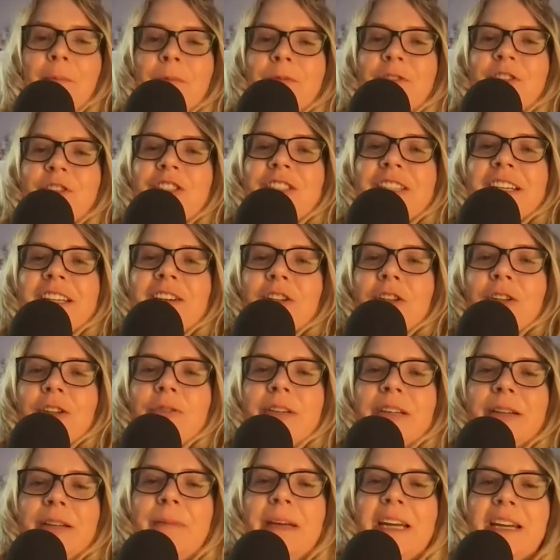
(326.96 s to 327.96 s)
just
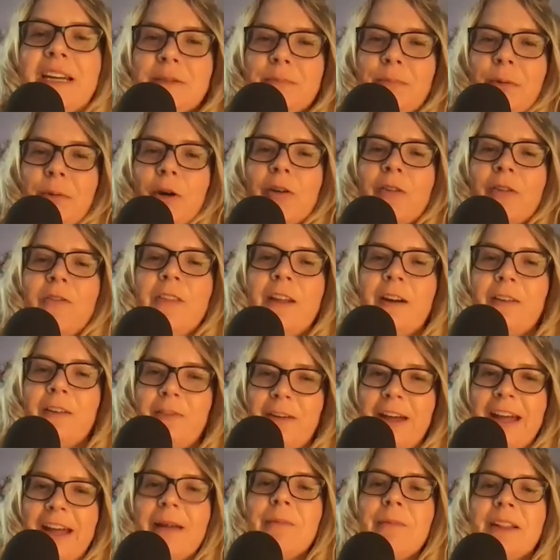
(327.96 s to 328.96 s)
included me as part of their
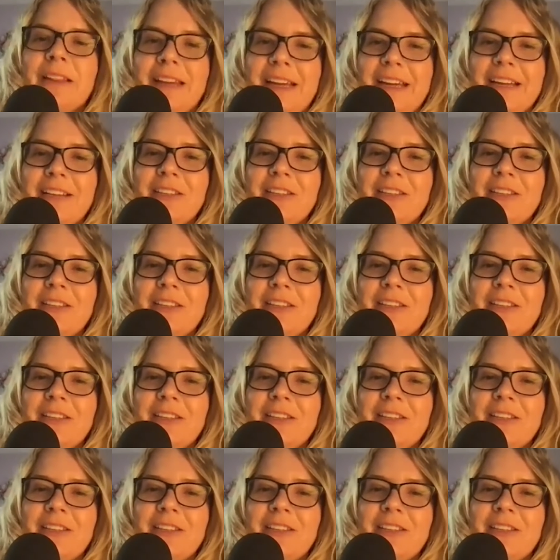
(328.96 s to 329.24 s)
family.